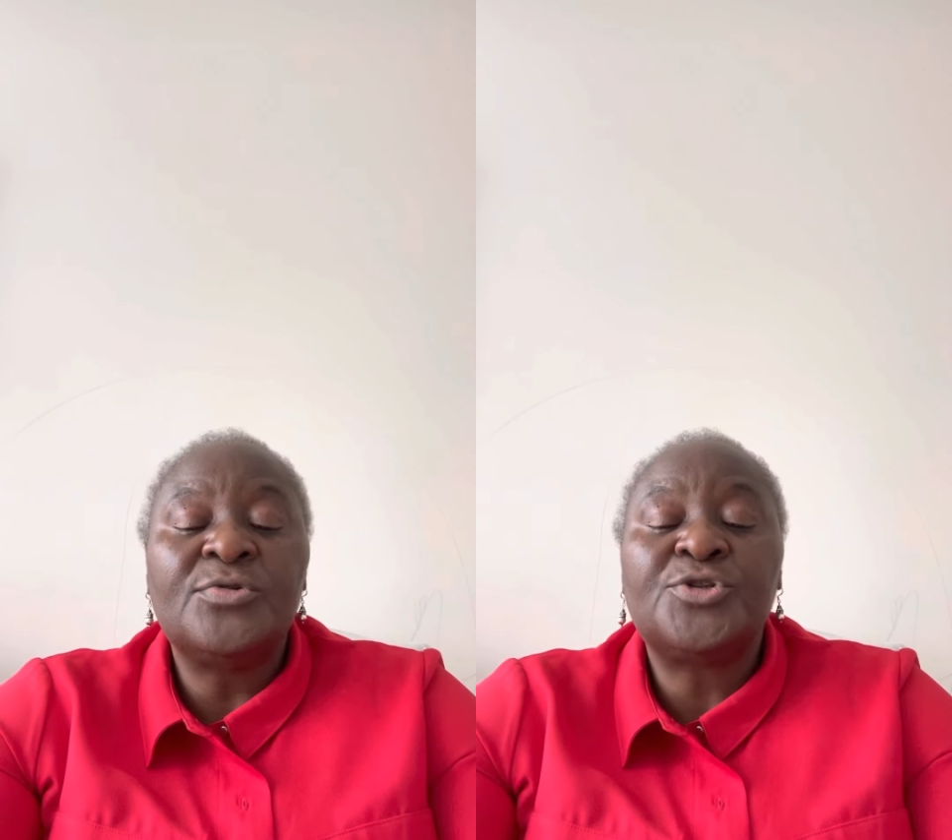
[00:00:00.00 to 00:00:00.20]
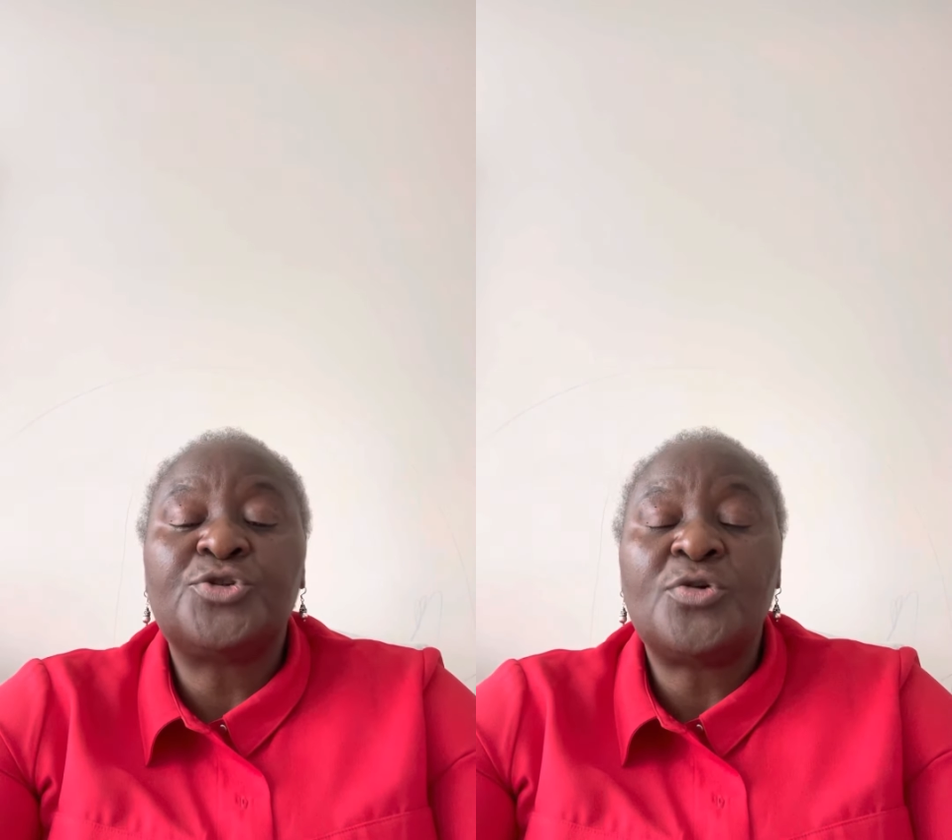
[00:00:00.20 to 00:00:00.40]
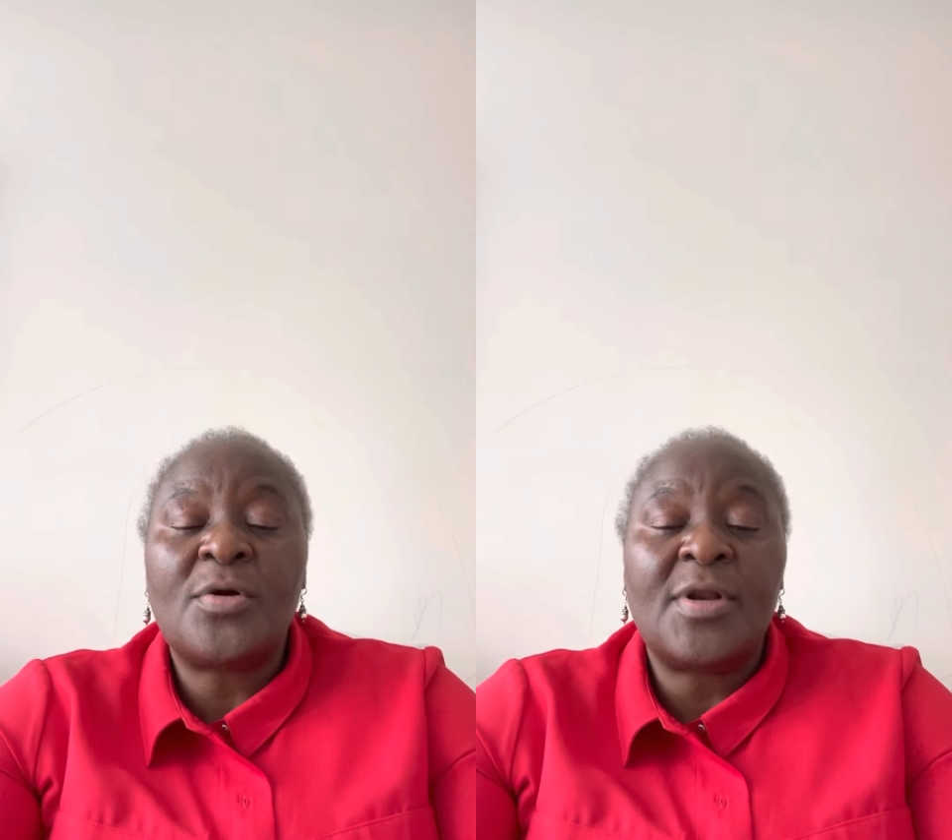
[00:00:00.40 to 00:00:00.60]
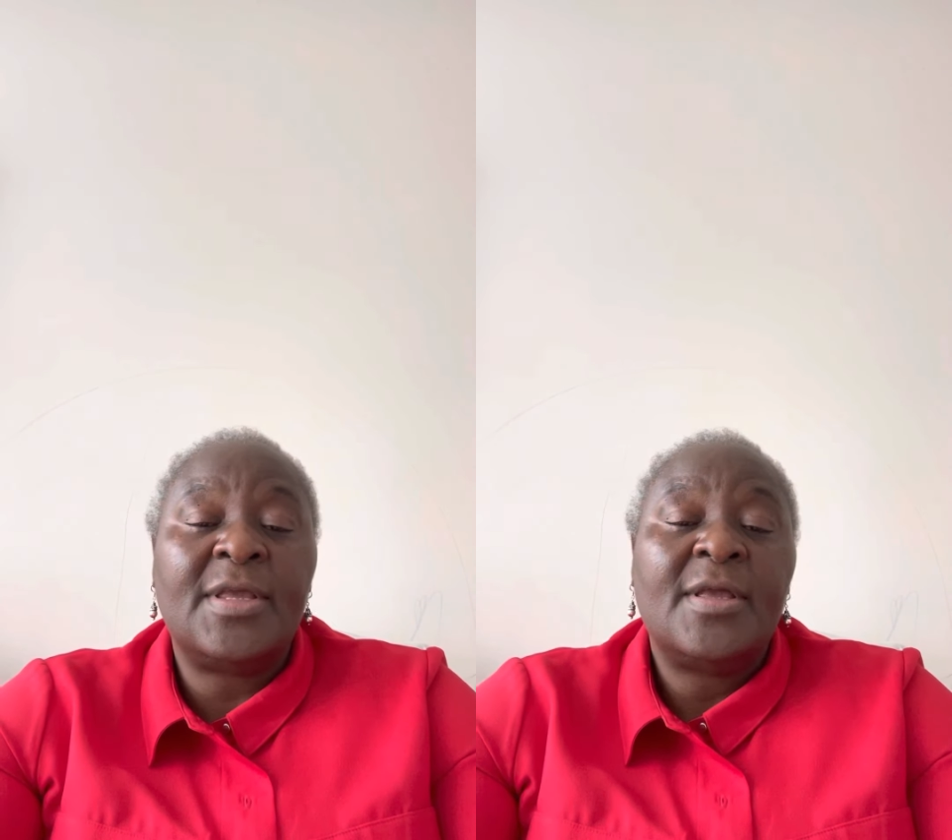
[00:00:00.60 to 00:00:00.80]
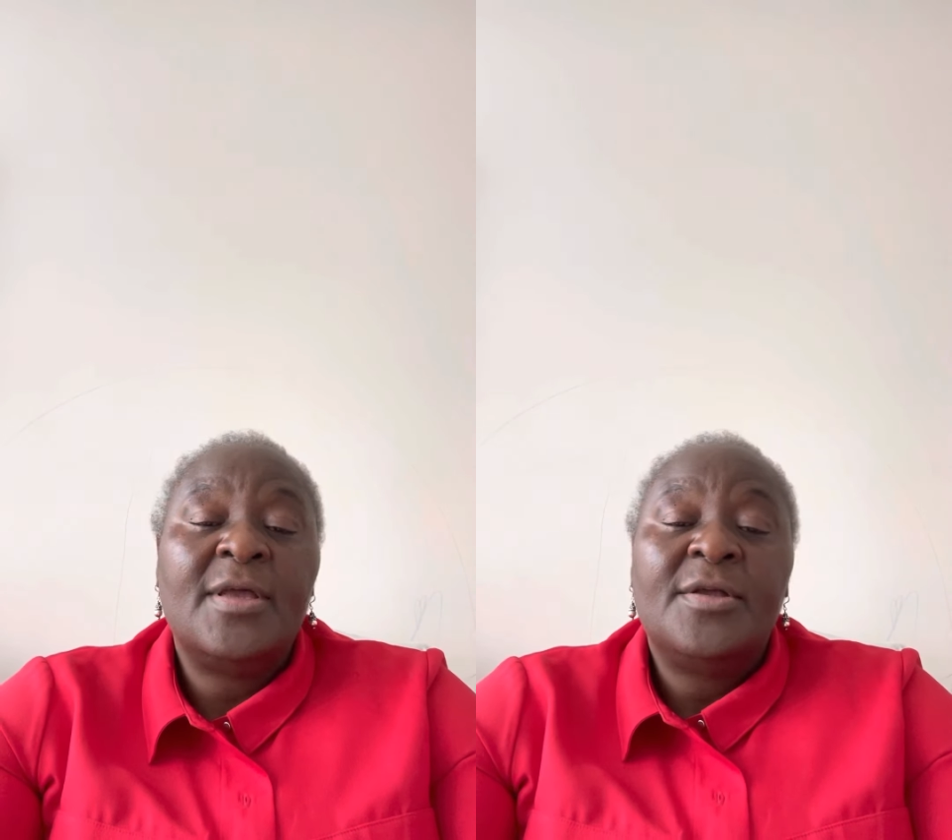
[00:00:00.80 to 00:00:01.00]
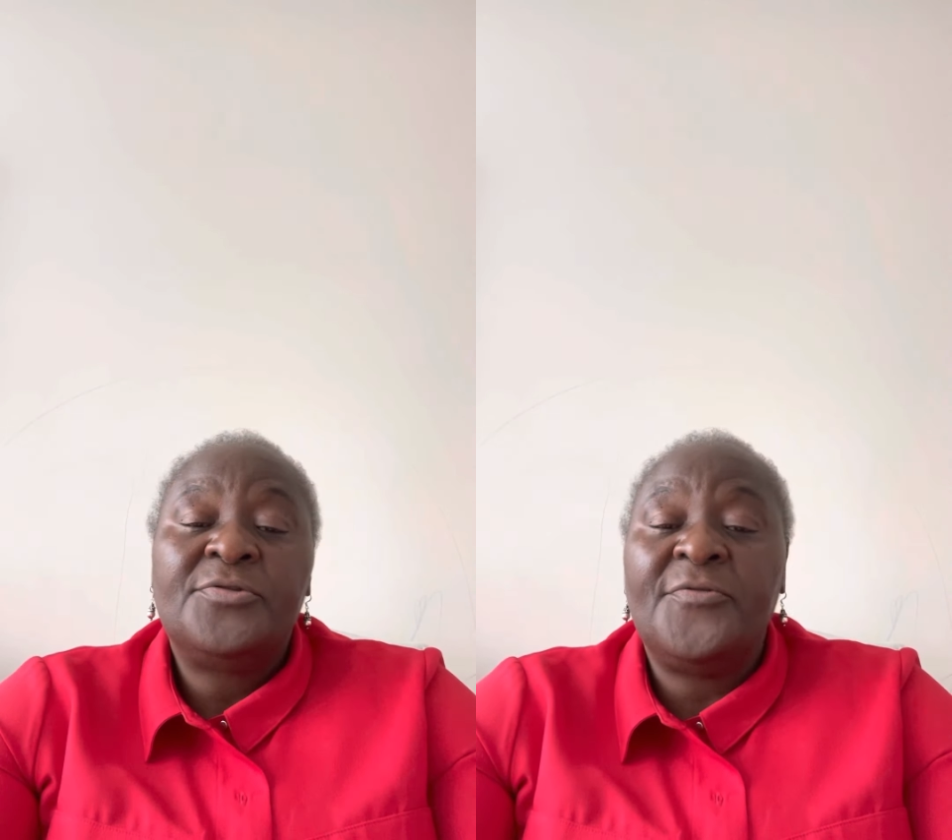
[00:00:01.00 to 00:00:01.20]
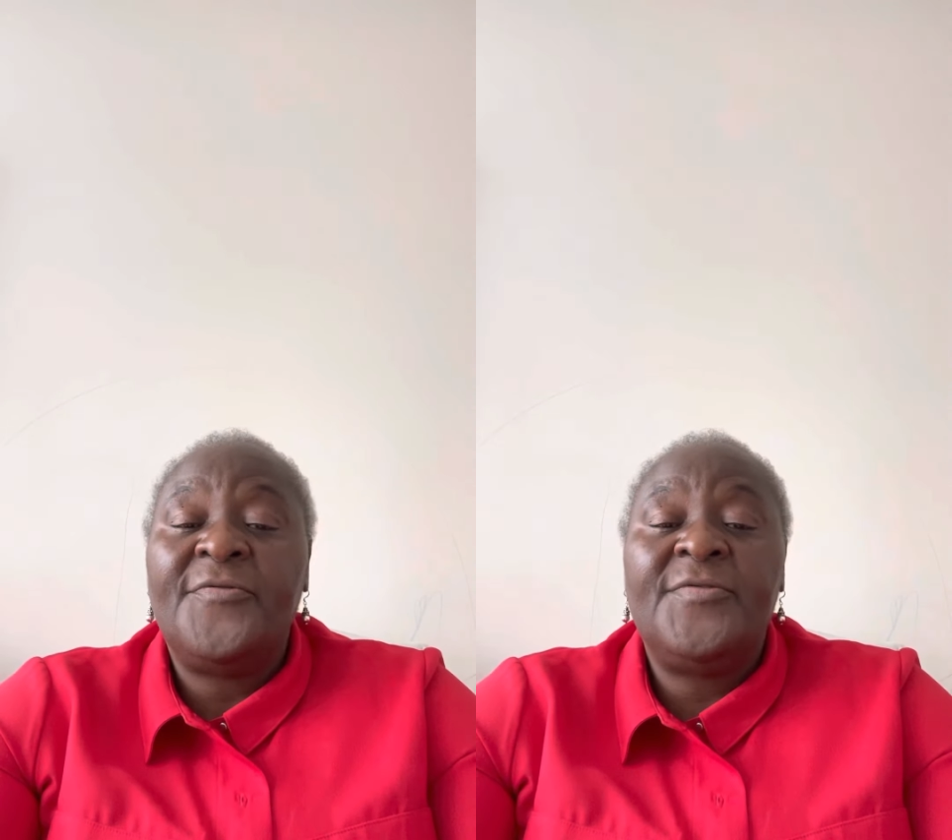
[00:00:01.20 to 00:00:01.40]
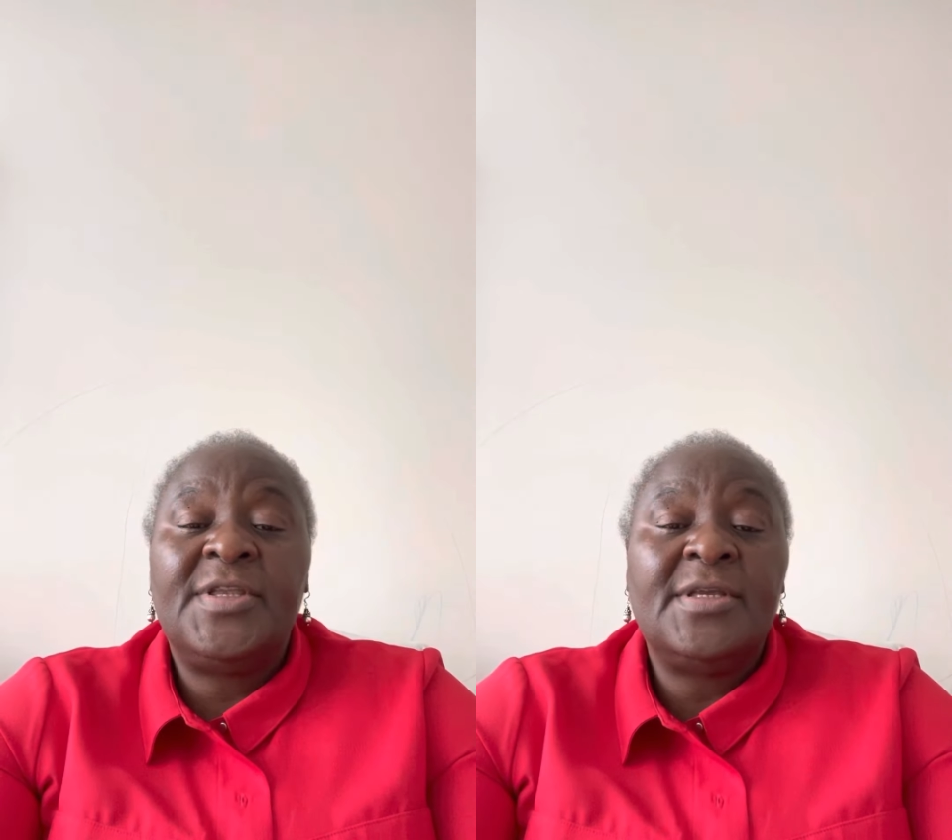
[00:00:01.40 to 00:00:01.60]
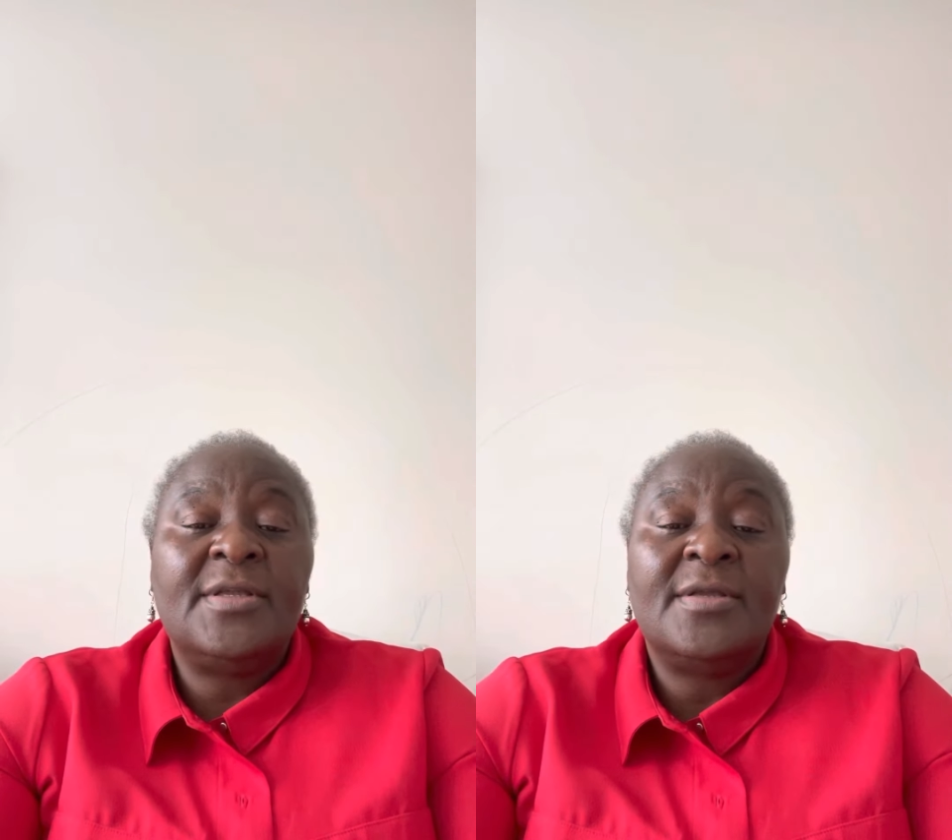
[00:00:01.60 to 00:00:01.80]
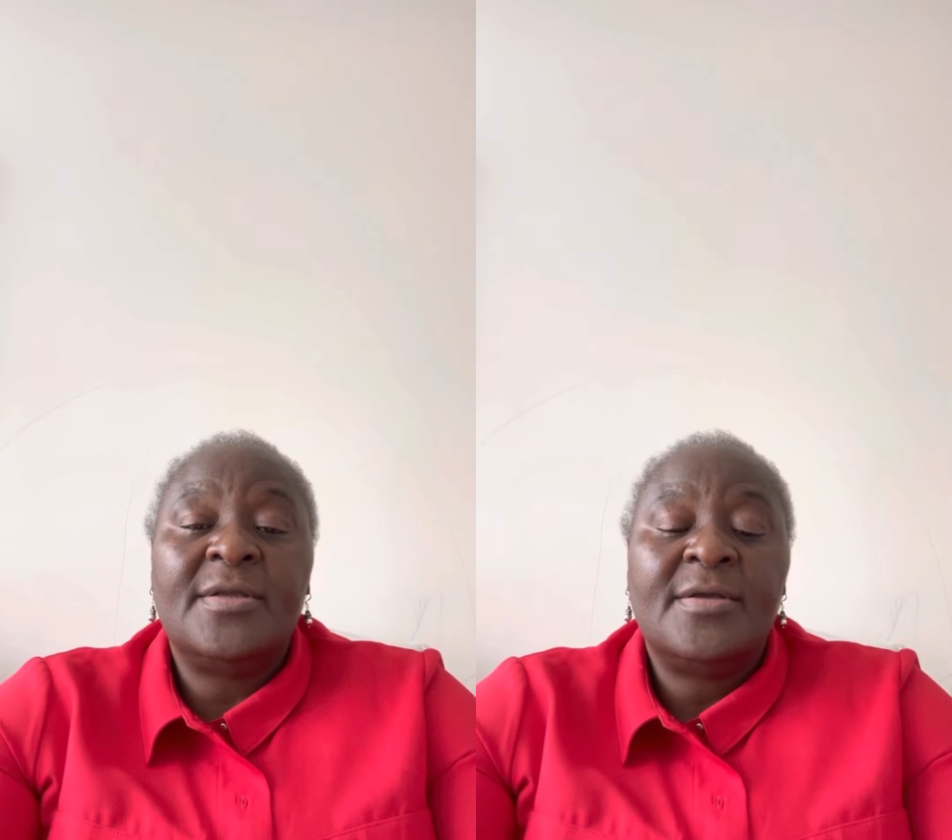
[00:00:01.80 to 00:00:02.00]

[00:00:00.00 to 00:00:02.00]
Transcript: struggling to fit in.